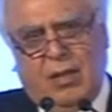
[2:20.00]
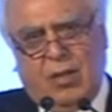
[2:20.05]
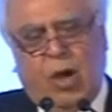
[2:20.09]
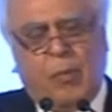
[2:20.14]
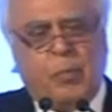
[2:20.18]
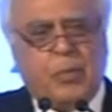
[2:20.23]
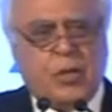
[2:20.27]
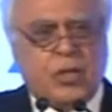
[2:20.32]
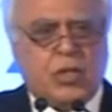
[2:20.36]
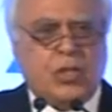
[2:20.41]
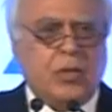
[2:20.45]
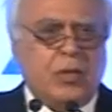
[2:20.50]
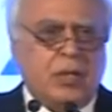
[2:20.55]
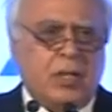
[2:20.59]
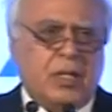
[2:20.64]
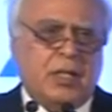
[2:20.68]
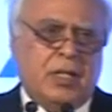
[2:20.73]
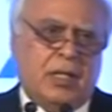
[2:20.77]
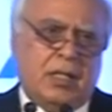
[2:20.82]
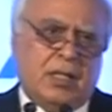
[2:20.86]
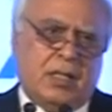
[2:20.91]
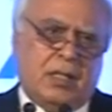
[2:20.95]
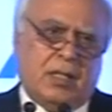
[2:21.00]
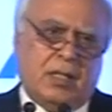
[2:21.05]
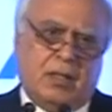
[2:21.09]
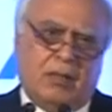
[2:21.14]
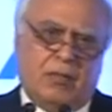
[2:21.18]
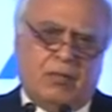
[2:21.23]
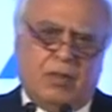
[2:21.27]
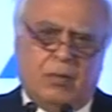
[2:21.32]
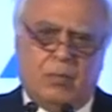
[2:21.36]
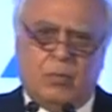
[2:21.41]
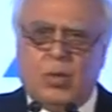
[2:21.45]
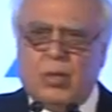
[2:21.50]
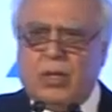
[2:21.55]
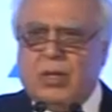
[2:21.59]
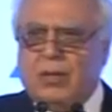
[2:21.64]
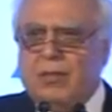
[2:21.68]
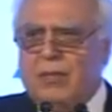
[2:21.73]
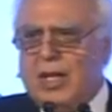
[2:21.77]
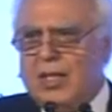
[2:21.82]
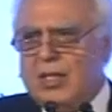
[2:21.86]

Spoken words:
opportunities for both of